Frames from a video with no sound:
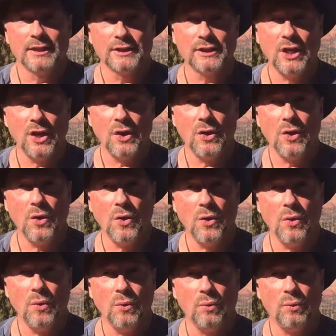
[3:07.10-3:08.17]

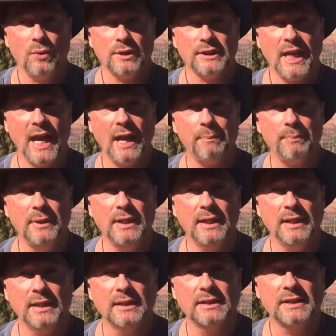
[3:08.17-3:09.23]
So what's
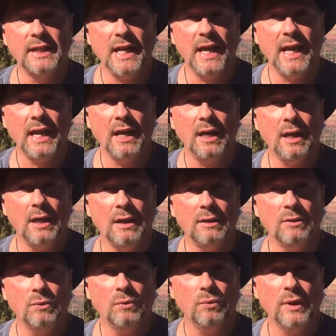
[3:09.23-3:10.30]
happening is that
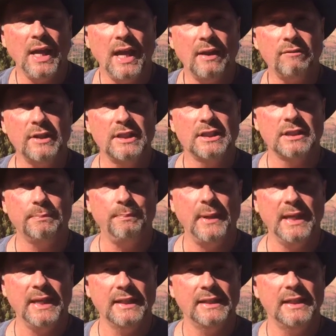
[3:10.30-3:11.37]
we have these
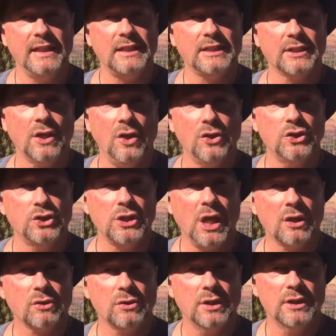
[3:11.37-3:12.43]
spinning discs called
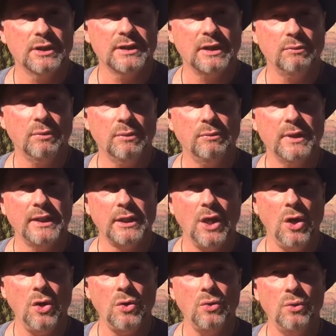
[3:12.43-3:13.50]
chakras, and when we
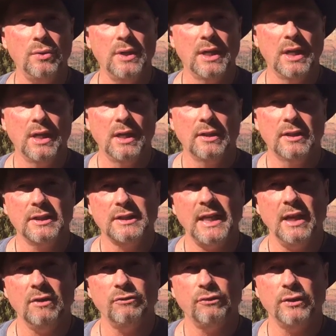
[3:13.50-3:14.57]
tone the
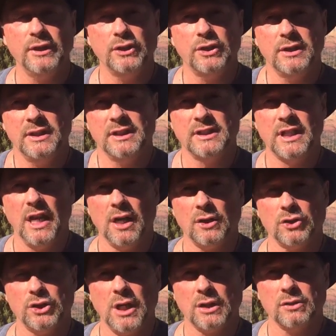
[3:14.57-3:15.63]
sound for each of these
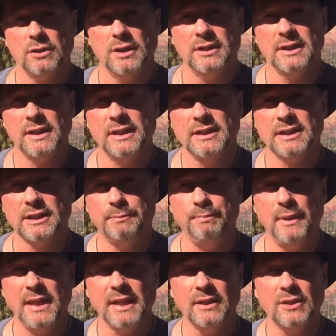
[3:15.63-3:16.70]
chakras, it's
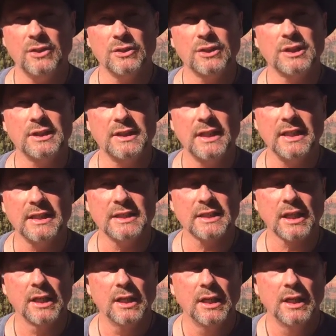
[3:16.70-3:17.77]
spinning those discs